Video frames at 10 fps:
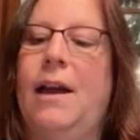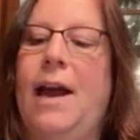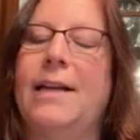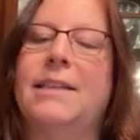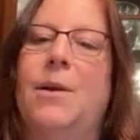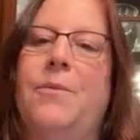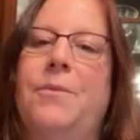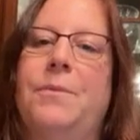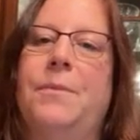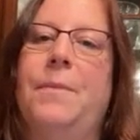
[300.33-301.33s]
Ask
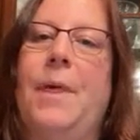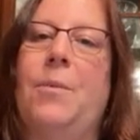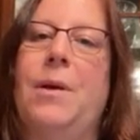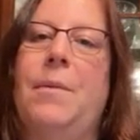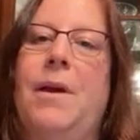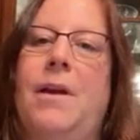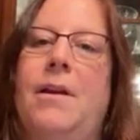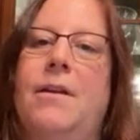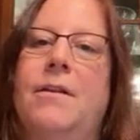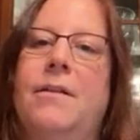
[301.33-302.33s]
Him that we may